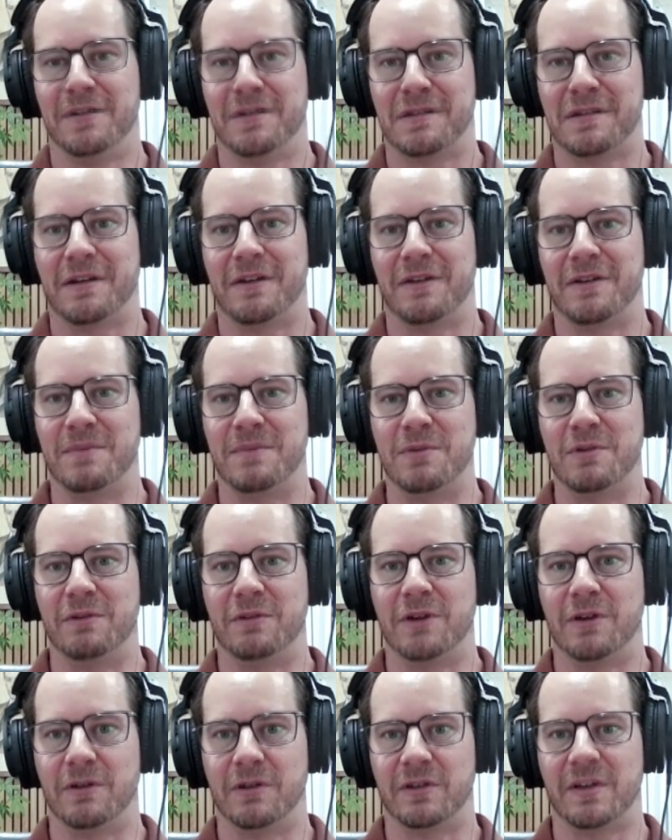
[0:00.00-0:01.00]
So he moved
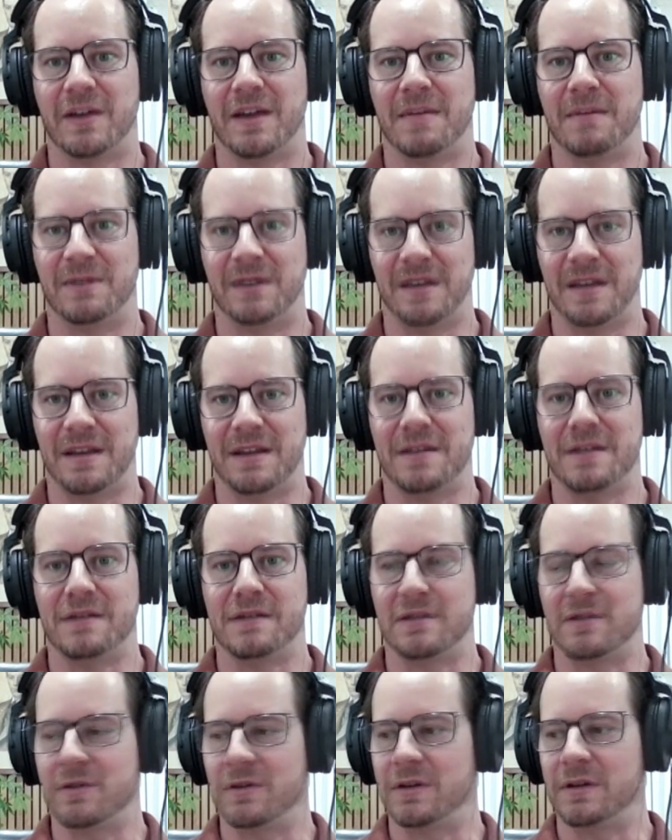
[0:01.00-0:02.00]
over to AMD.
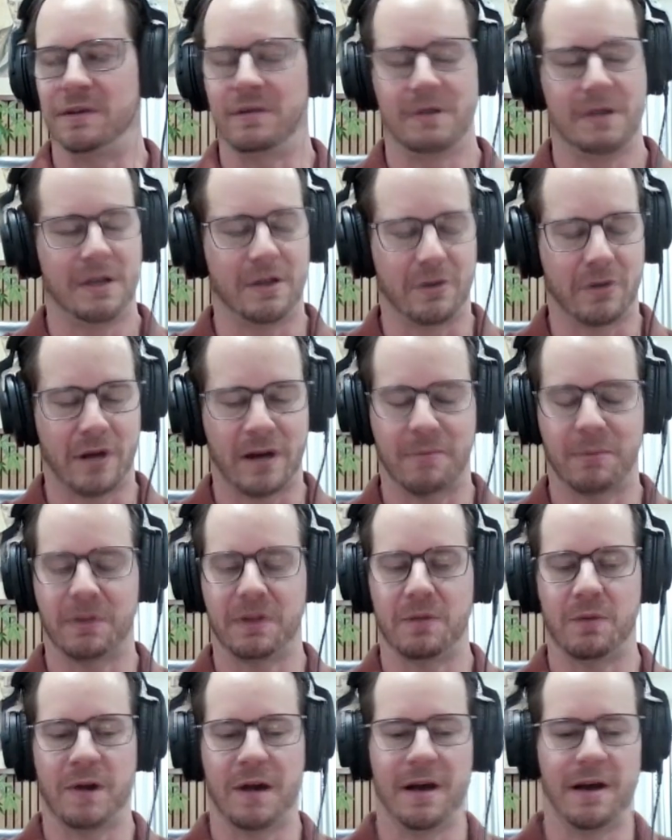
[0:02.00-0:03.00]
He's doing
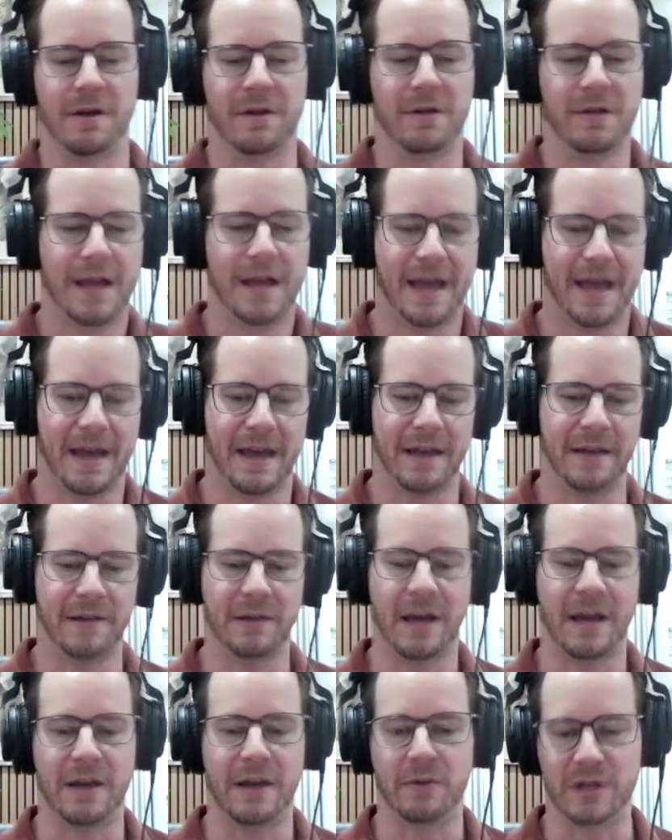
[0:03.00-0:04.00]
incredibly well. And
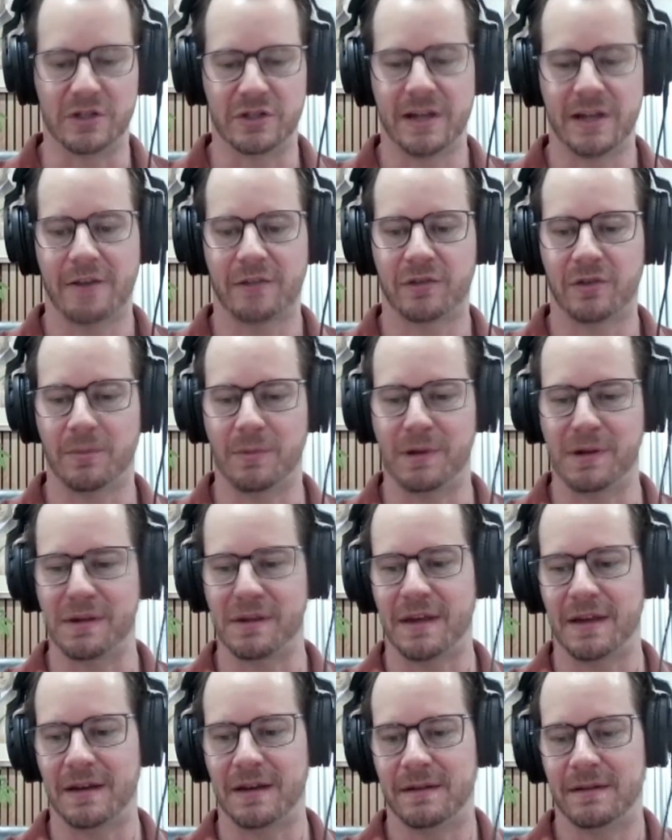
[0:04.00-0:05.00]
I reached out to him and
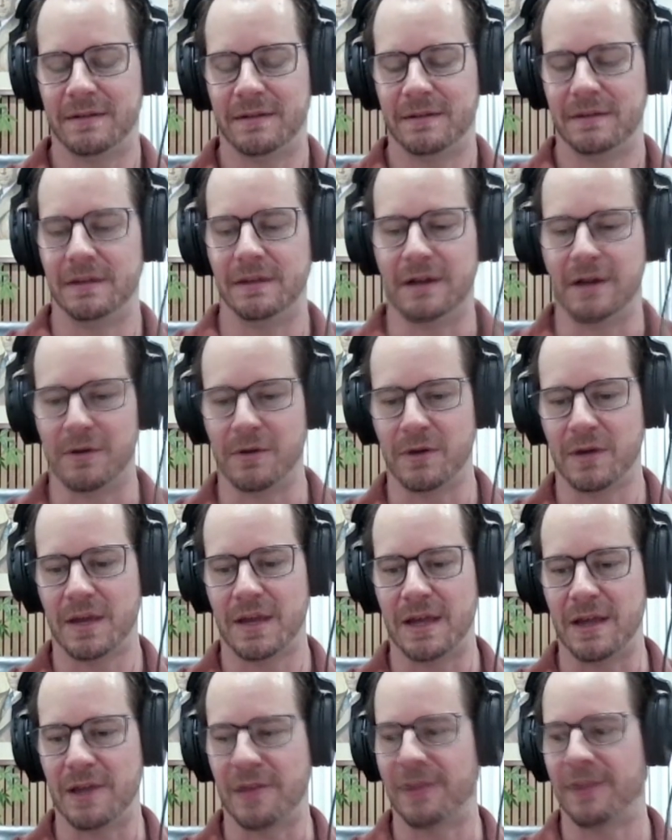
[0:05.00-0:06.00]
said,
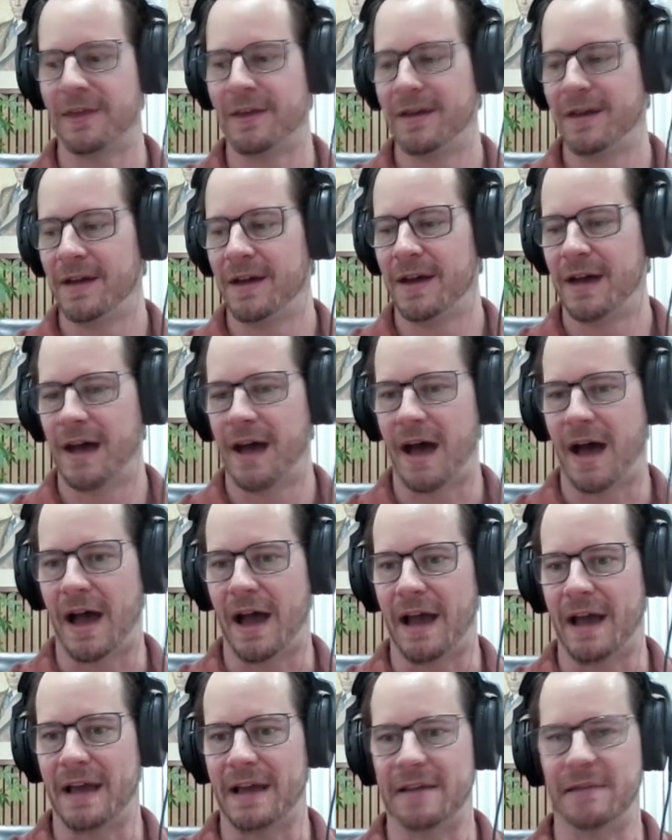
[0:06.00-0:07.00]
Keith,
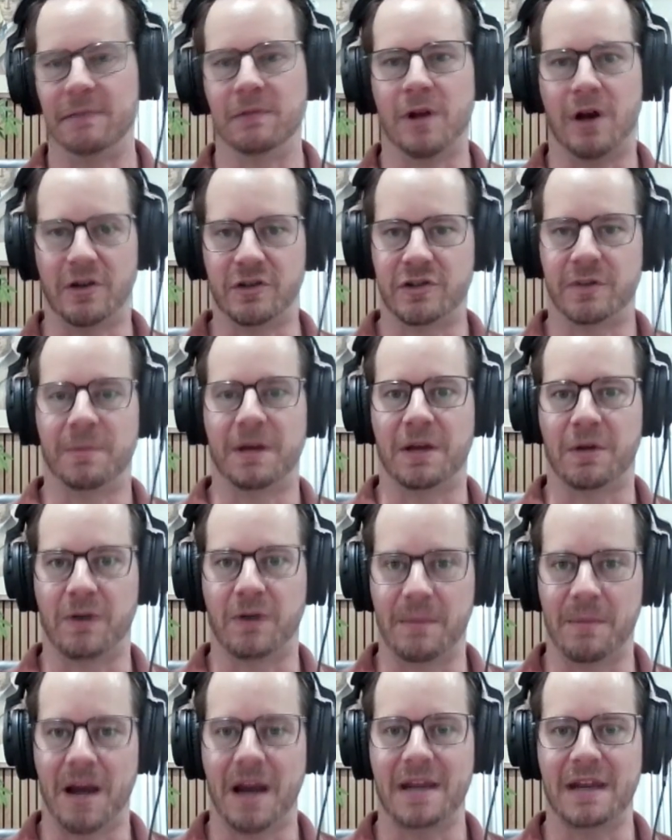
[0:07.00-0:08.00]
I launched a
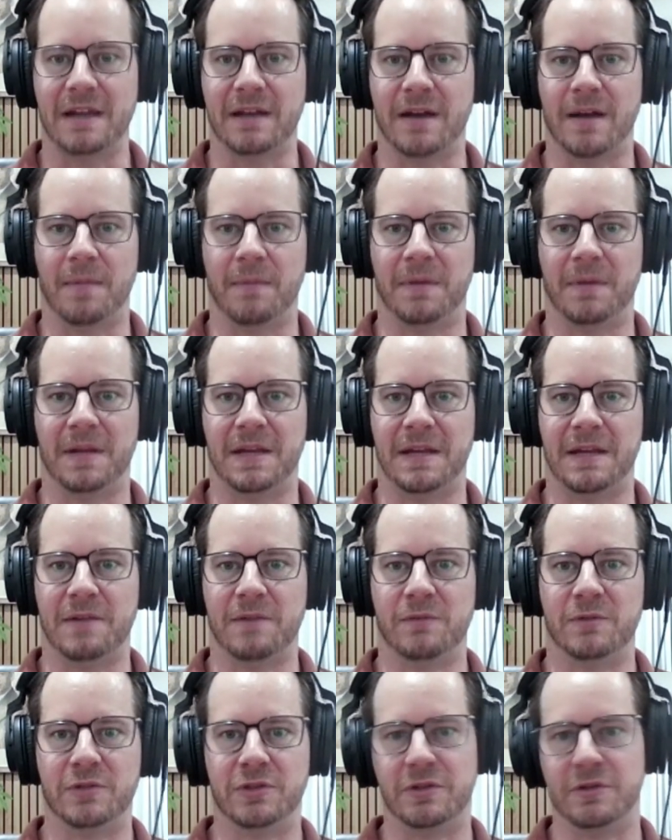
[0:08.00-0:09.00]
Bitcoin mining company.
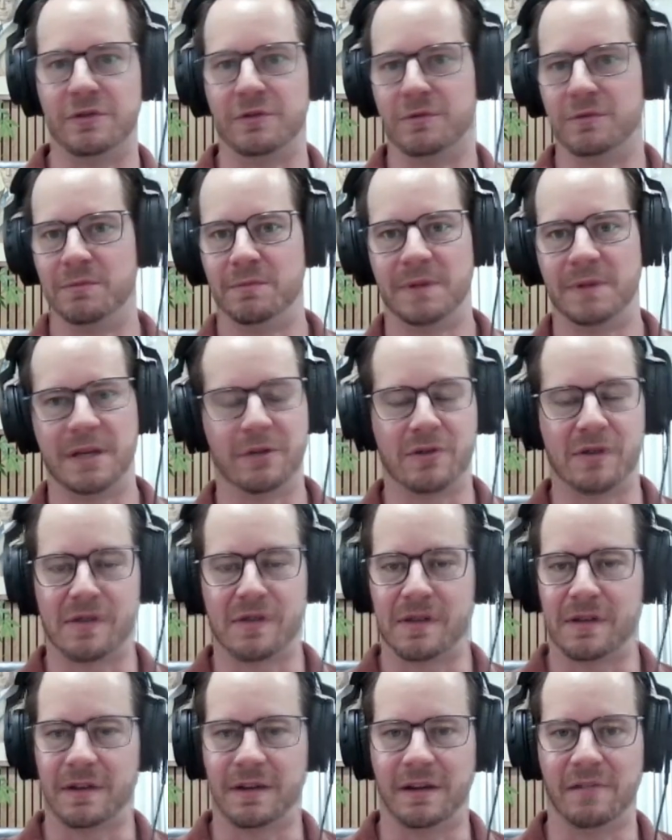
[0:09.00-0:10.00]
Would you be
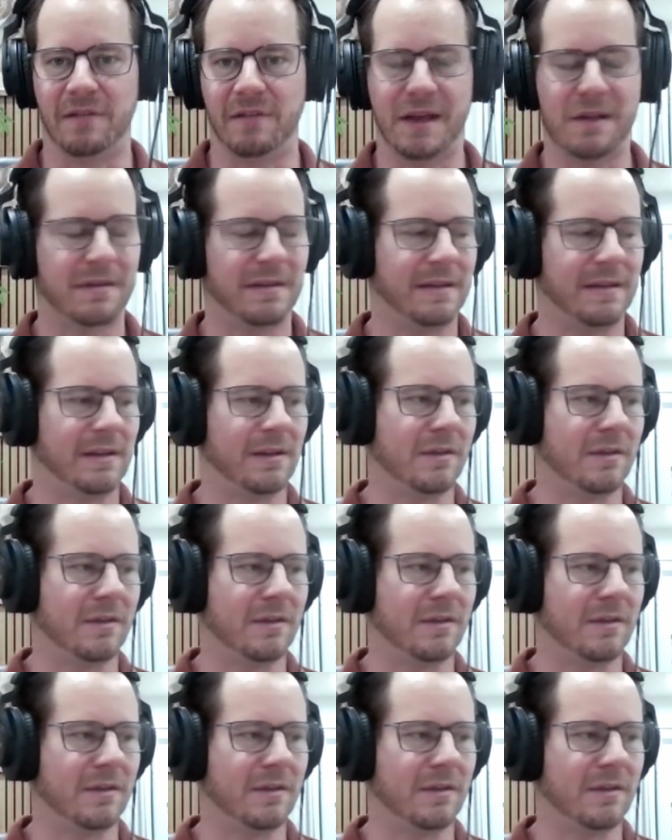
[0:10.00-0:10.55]
interested in investing?